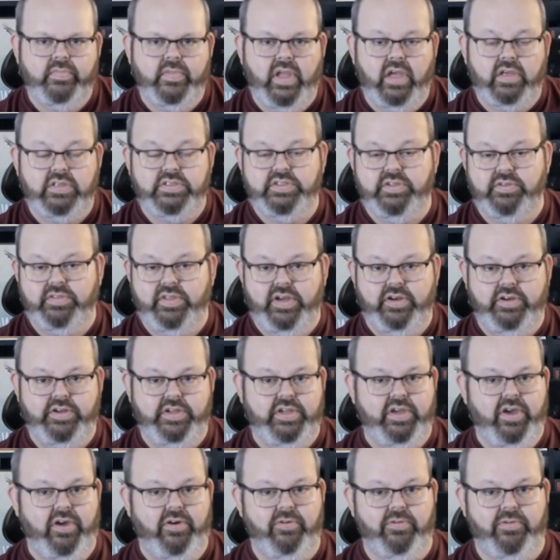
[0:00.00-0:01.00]
So there you
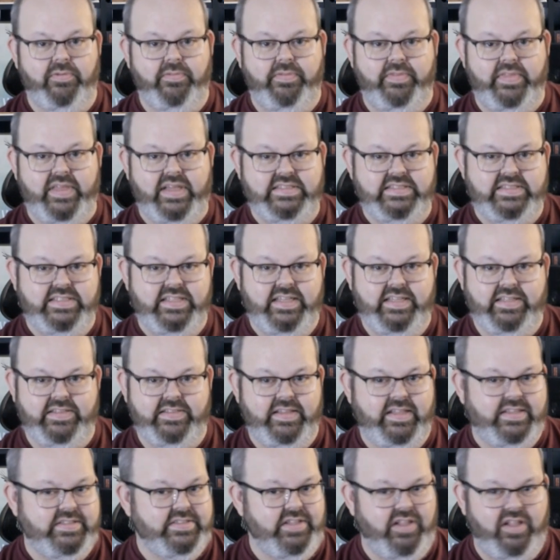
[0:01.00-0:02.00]
go. That's it.
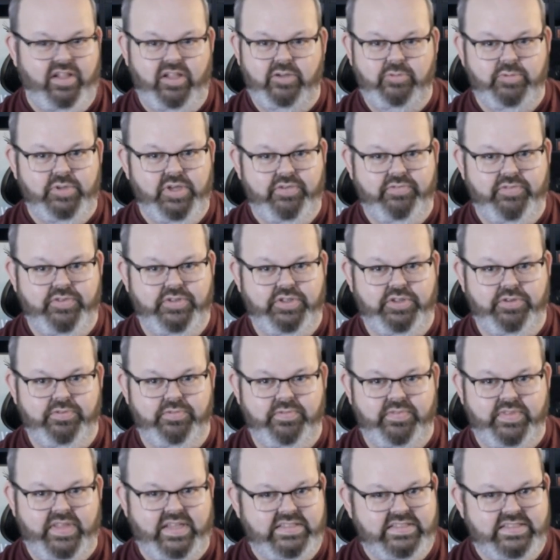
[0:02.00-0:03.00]
That's all I'm giving you.
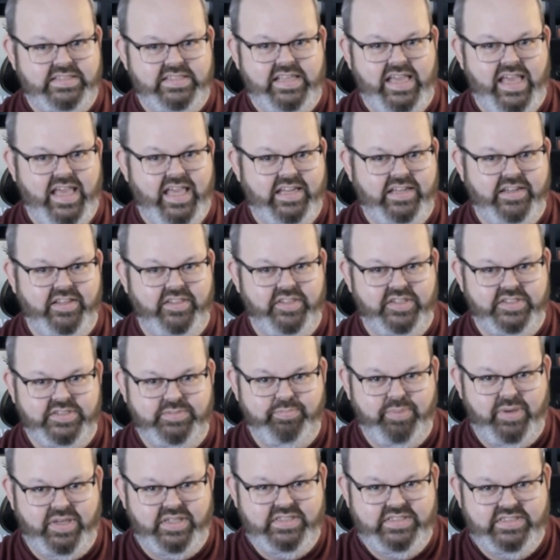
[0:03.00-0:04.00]
That's the end of this
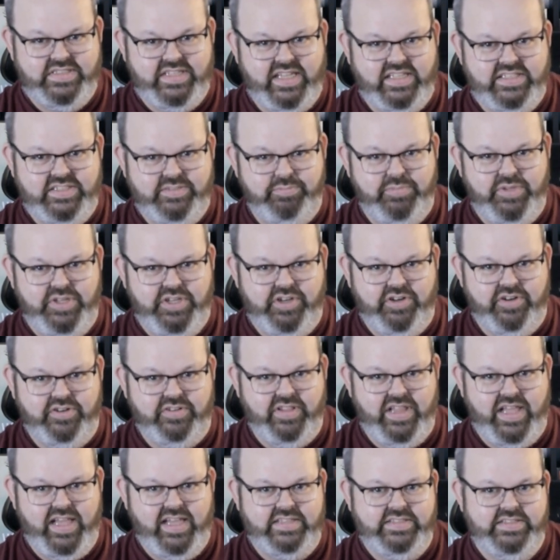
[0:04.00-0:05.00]
bite-sized Meteor
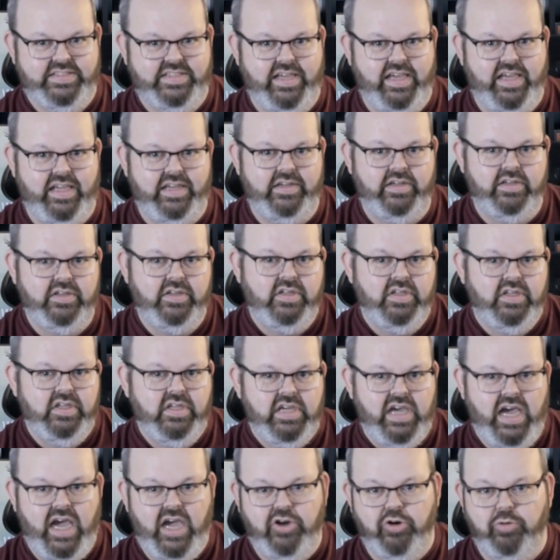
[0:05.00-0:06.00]
class guide.
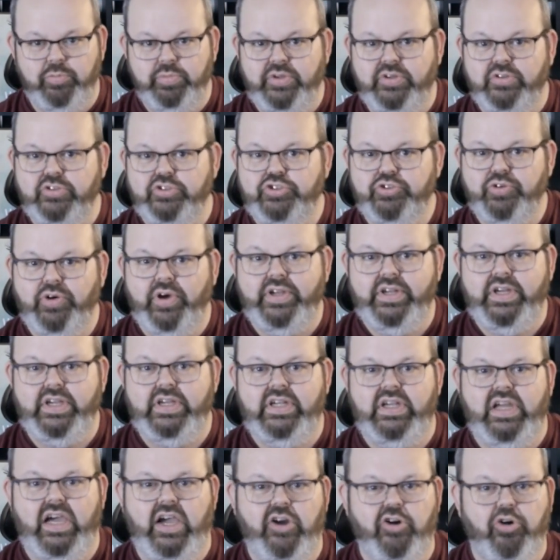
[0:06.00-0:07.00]
I hope you enjoyed
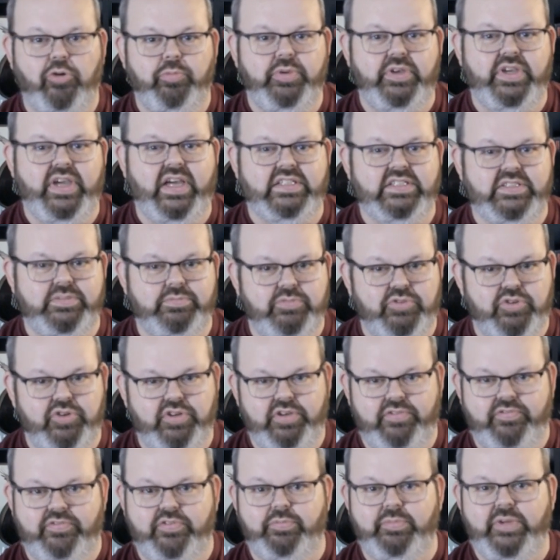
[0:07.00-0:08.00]
it. I hope you got some good
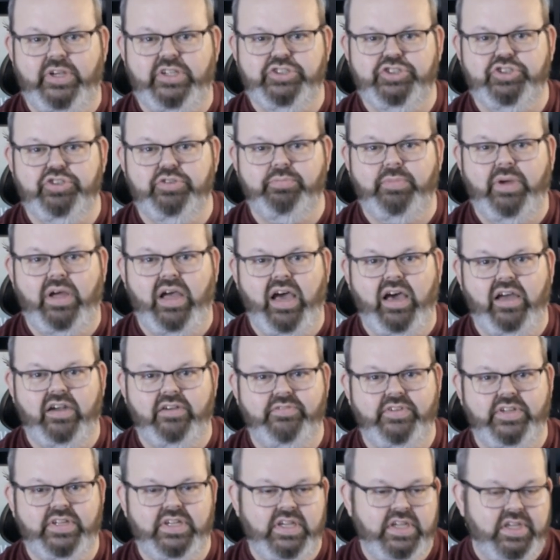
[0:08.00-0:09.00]
information out
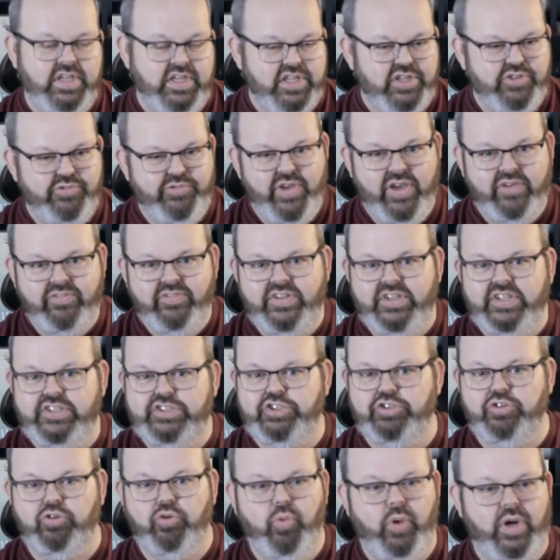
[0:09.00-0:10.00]
of it. If you have
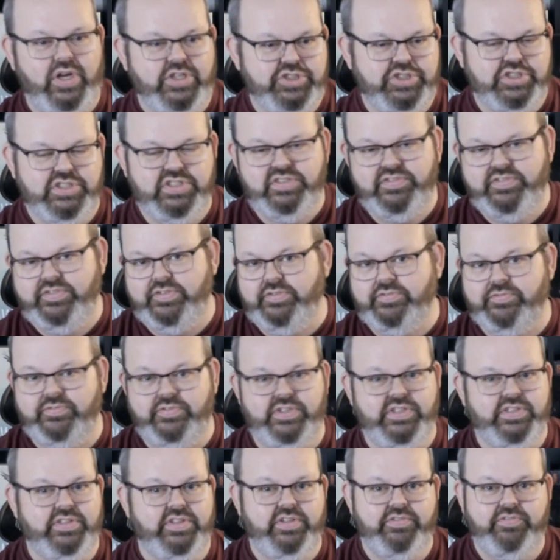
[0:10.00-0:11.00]
additional questions, feel
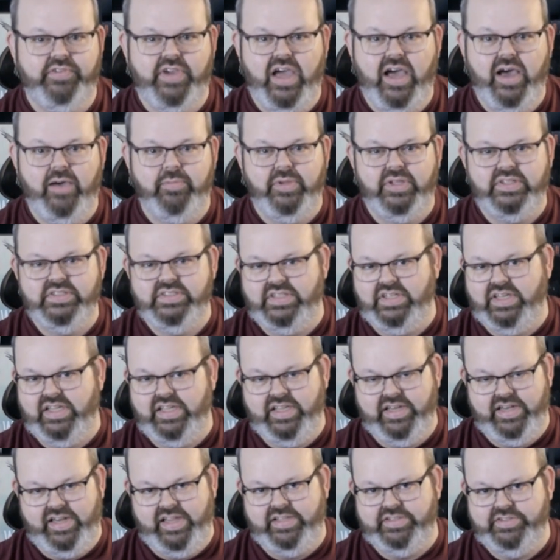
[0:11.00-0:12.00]
free to leave comments and I
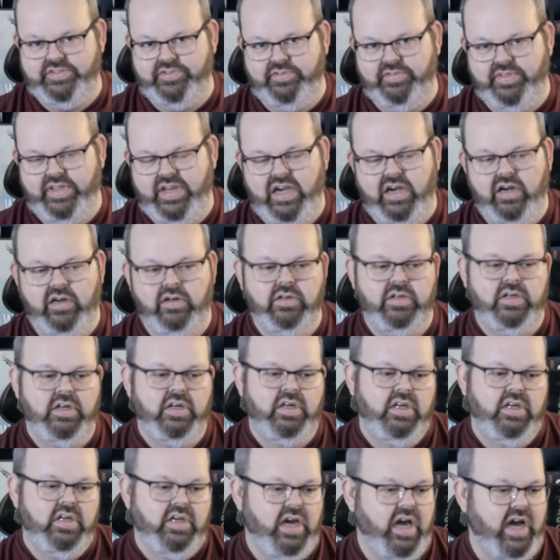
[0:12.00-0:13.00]
can answer there.
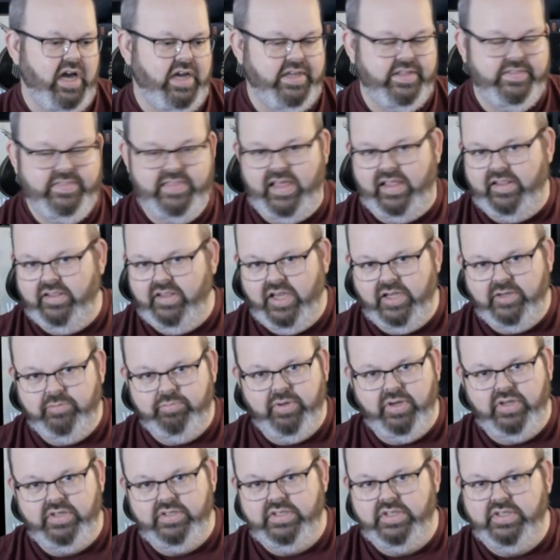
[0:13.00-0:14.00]
Hit that like
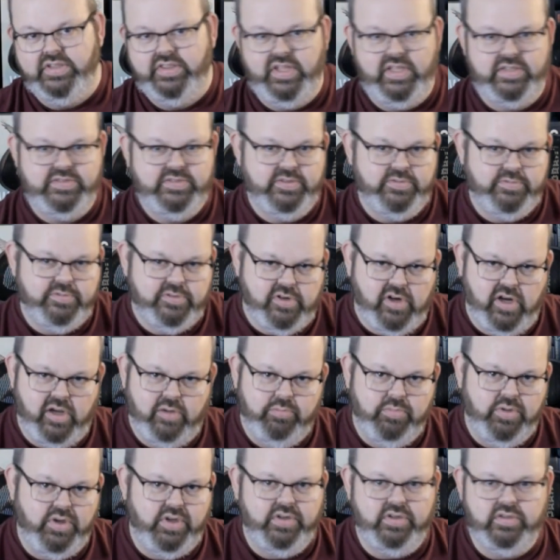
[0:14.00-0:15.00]
button, hit that
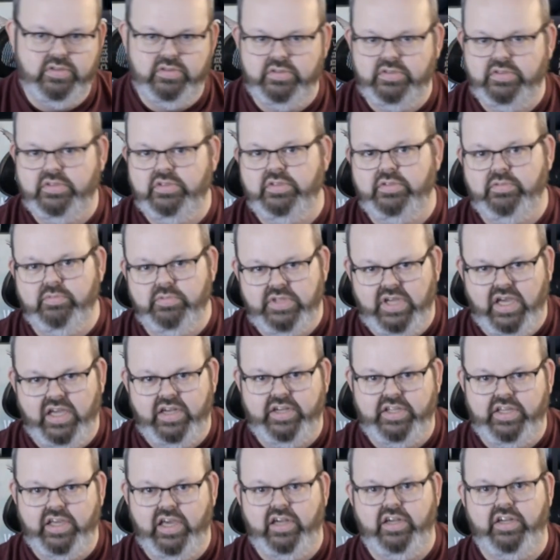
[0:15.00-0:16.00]
subscribe button,
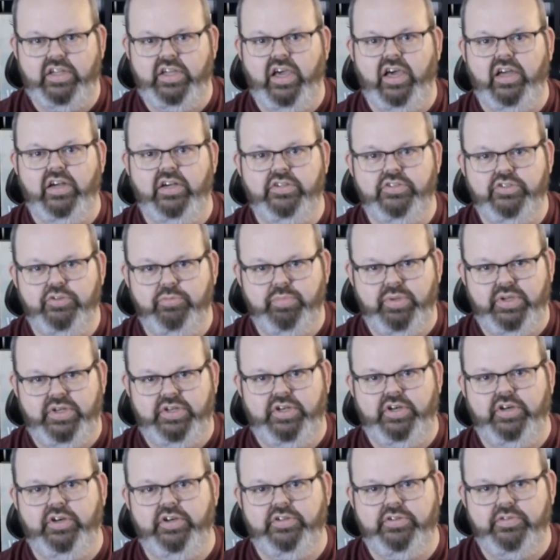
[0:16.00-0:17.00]
yada, yada, yada. You've been
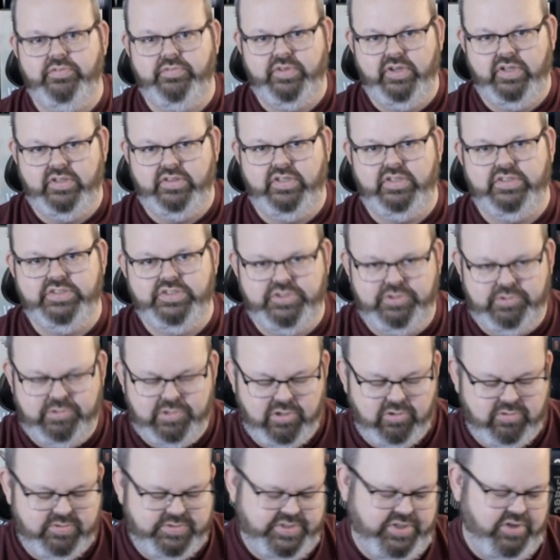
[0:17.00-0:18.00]
here, you've done this, you
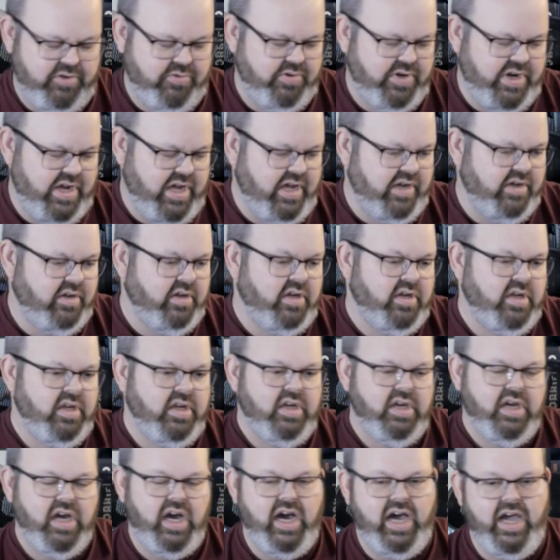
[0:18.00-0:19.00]
know what's going on.
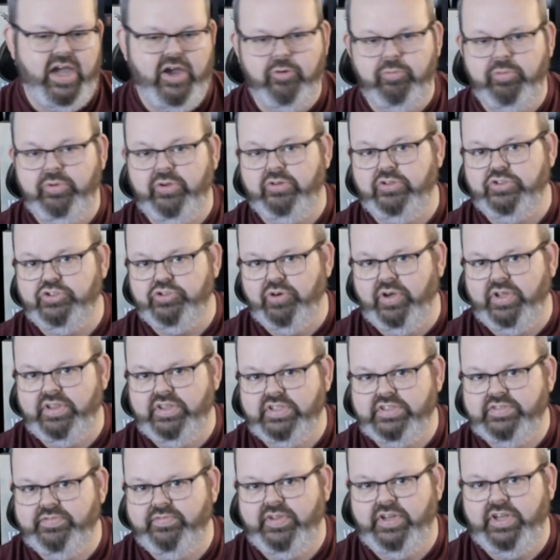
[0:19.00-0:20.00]
I hope you enjoyed
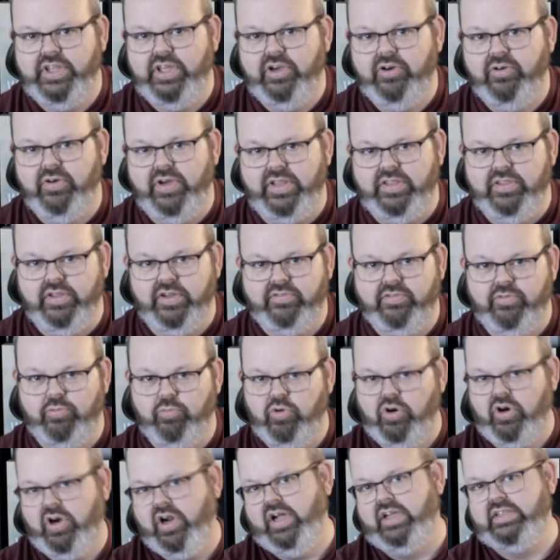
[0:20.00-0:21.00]
this video and look for
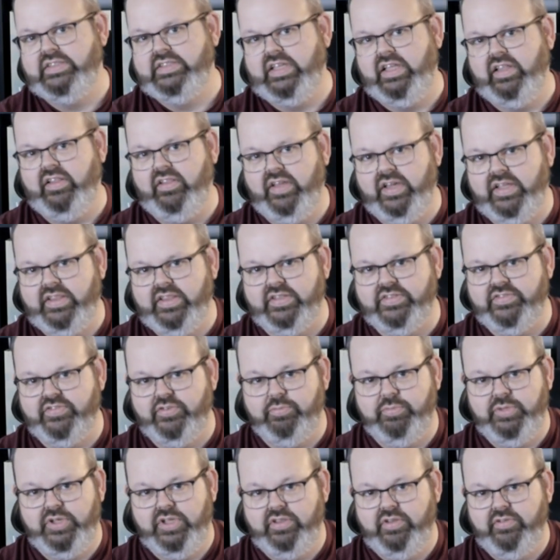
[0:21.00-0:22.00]
more content like this
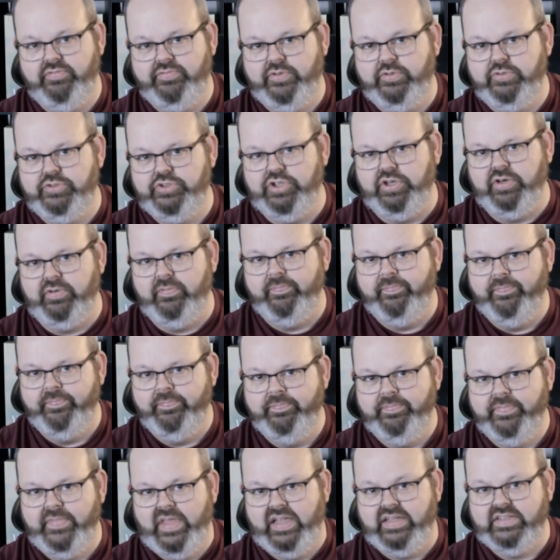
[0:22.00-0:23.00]
from me in the future.
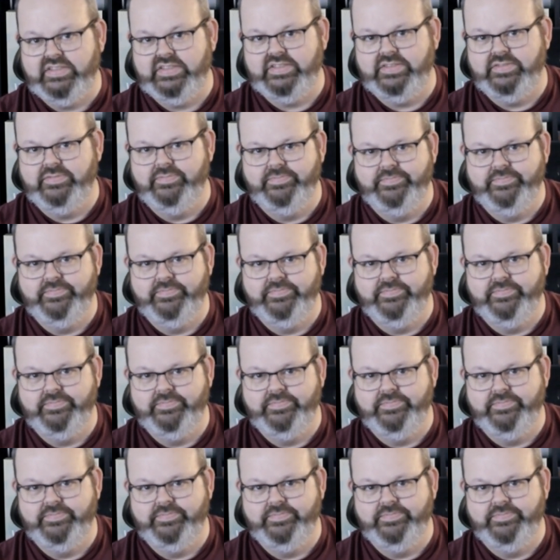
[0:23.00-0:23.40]
Thanks.